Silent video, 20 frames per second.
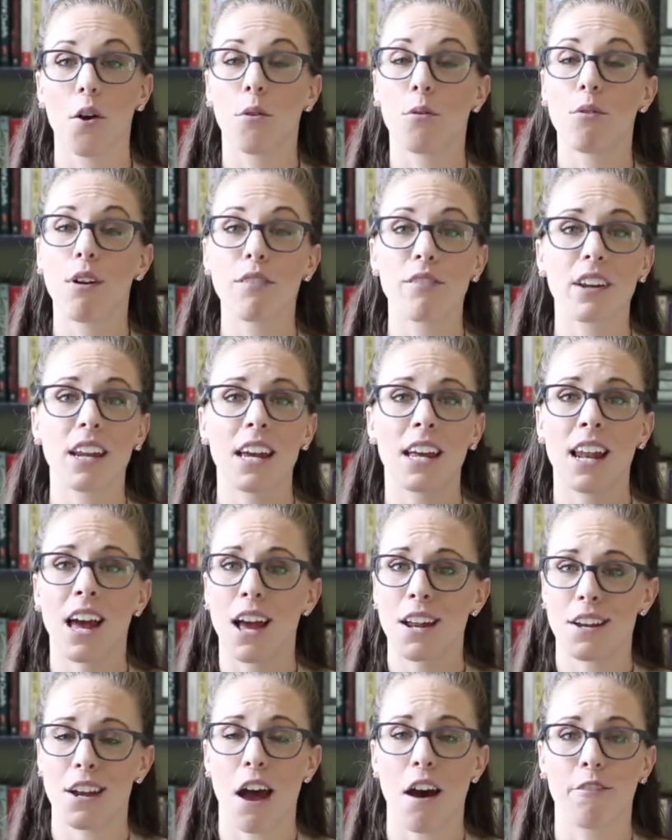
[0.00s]
Riveted
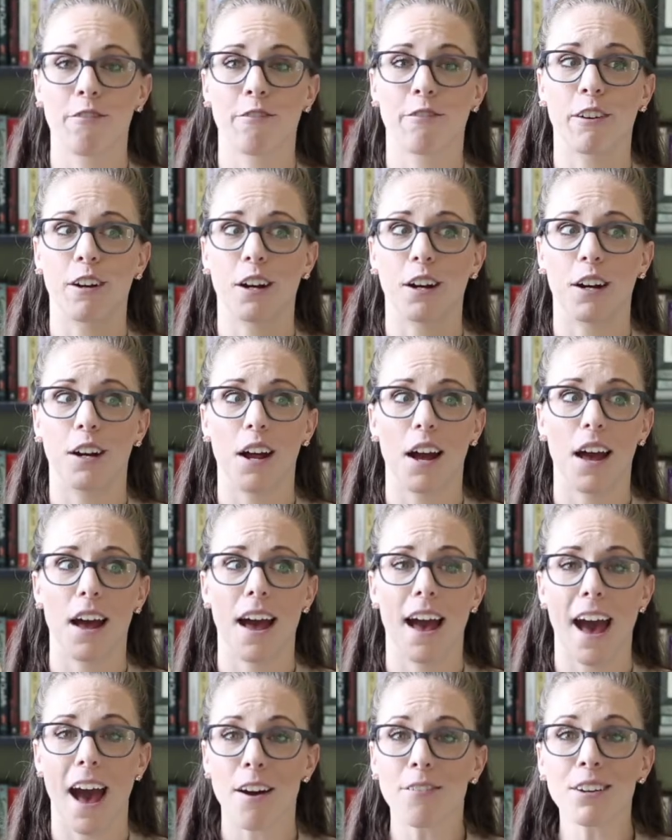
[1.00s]
enough for
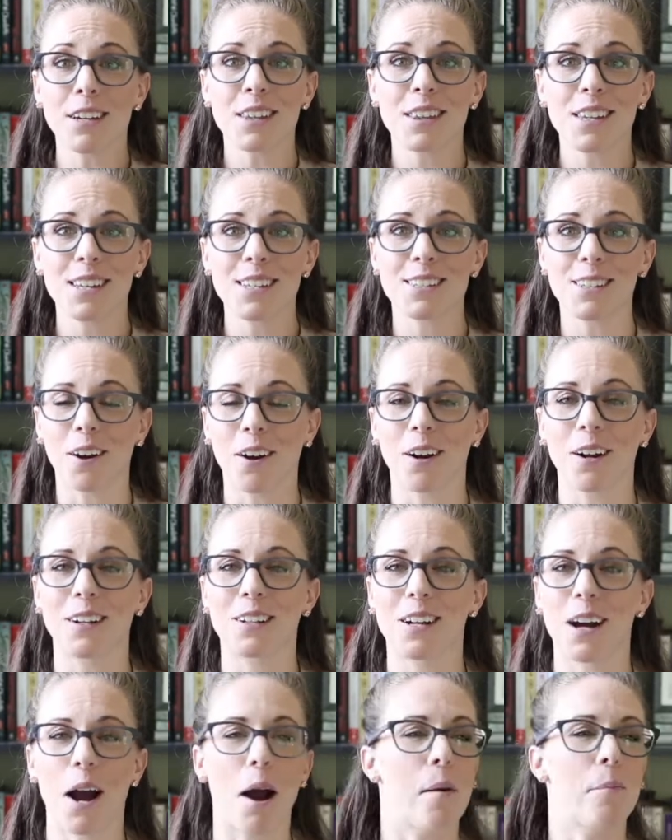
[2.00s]
having these
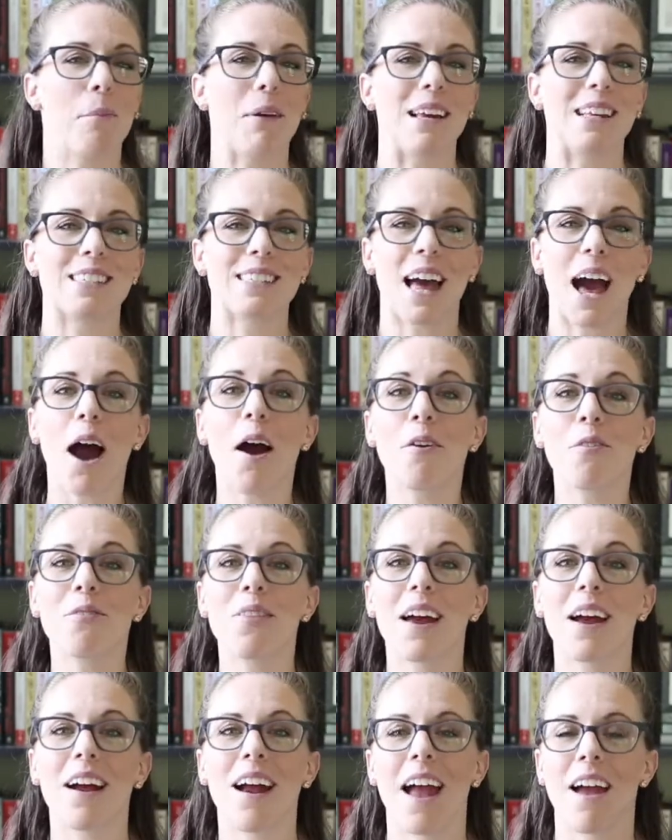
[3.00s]
art copies out
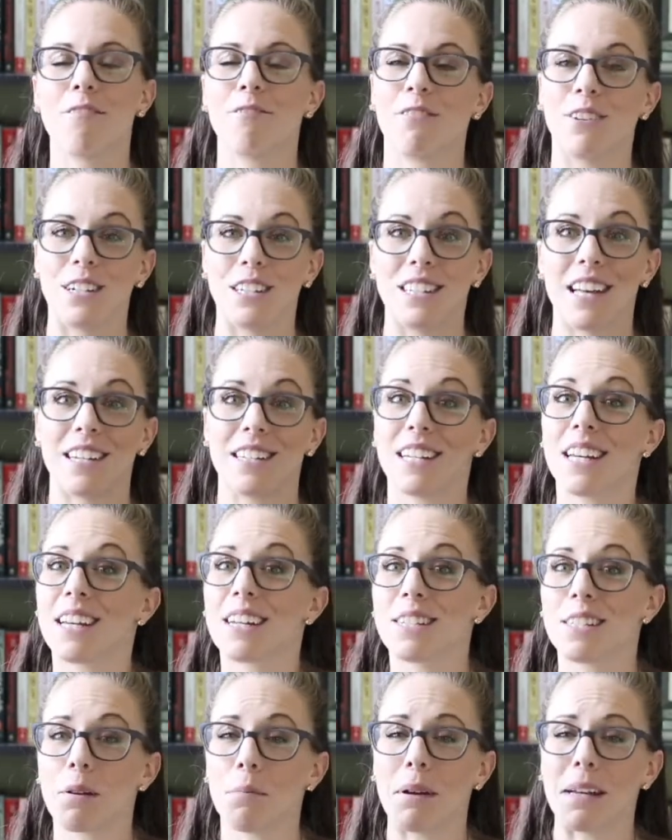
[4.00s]
there and for
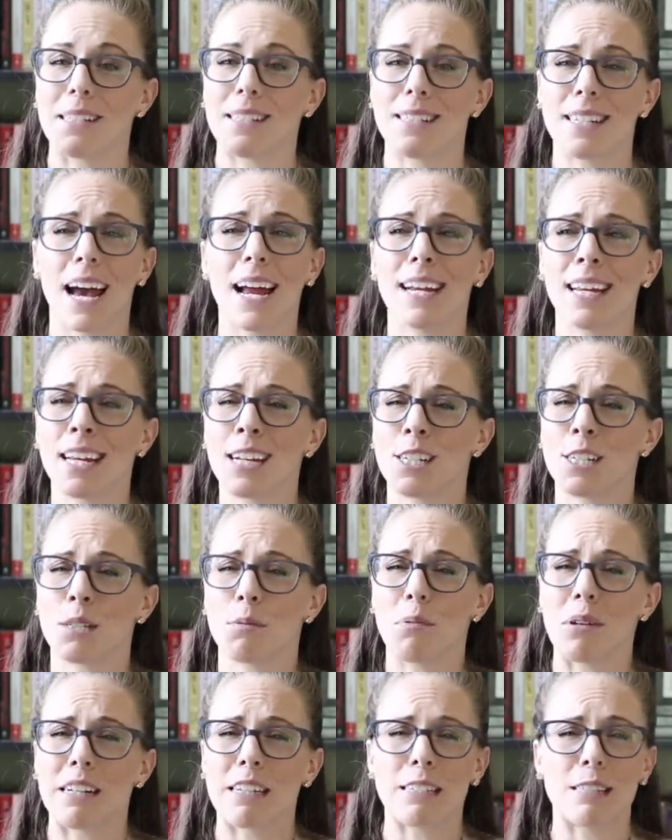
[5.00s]
Sandhya to be signing and
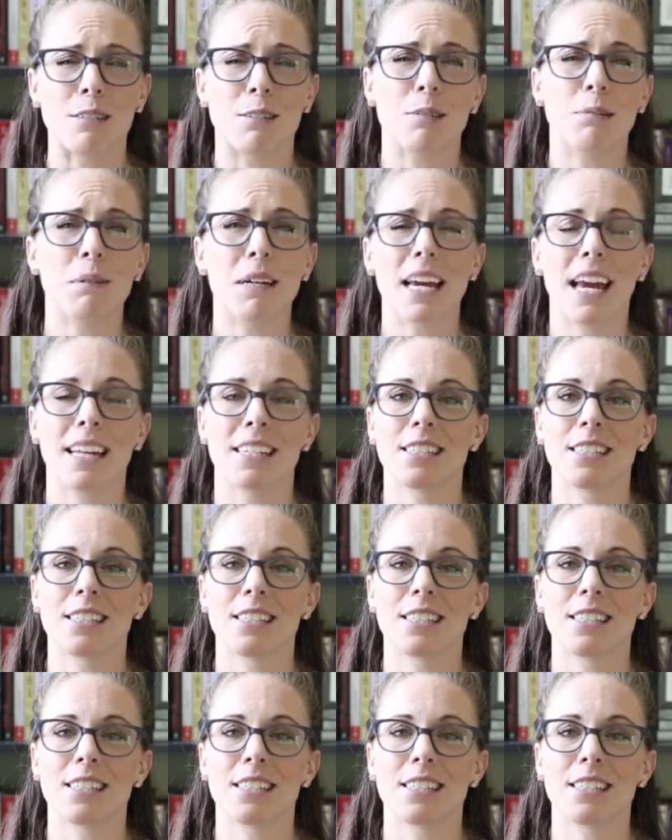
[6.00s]
just being so sweet.